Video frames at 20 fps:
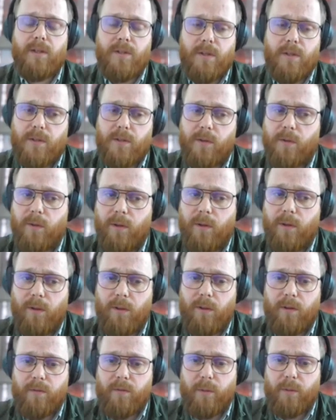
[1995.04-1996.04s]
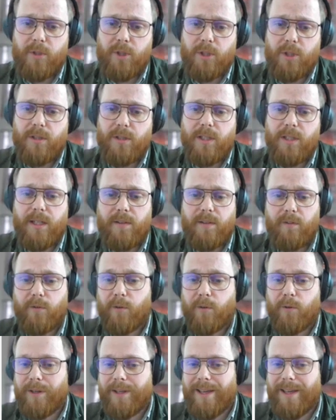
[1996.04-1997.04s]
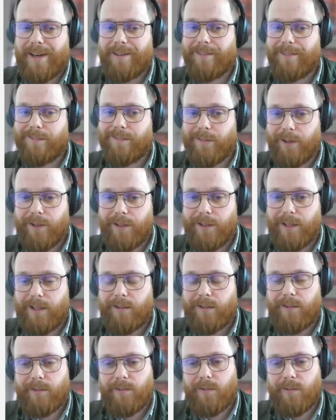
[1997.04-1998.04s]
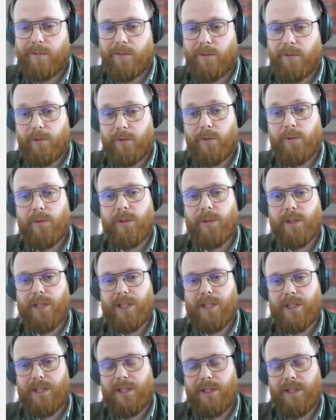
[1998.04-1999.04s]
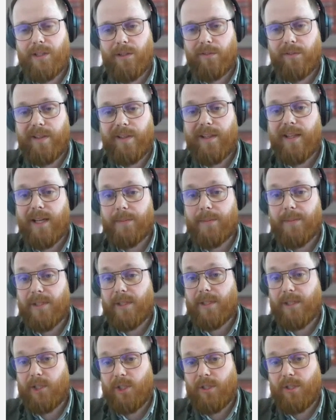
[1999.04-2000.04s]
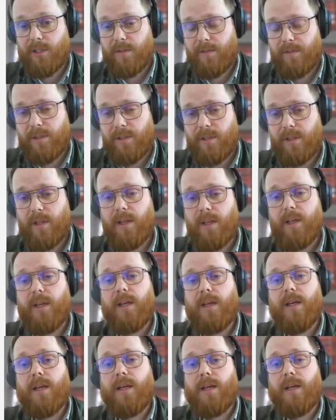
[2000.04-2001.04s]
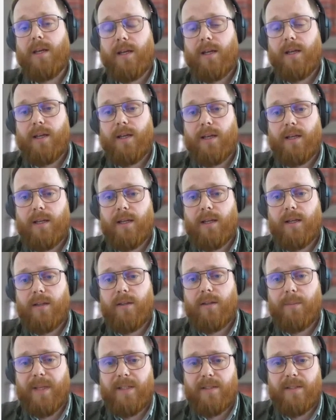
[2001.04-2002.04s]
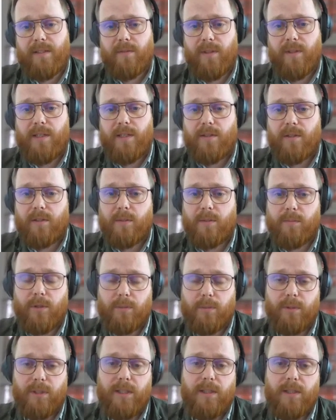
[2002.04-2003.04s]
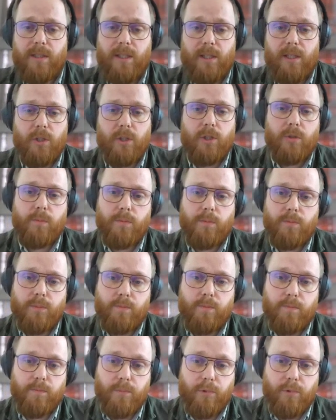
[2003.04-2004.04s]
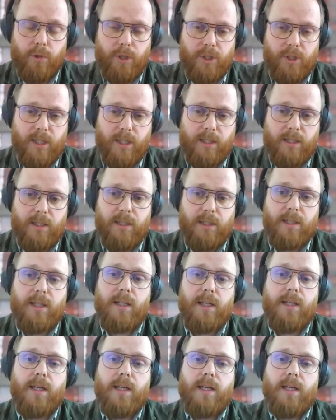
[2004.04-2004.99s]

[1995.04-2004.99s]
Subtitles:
There's also a lot of opportunity for getting funding through the Phi-Lab's initiatives. The biggest of these are probably the Incube project.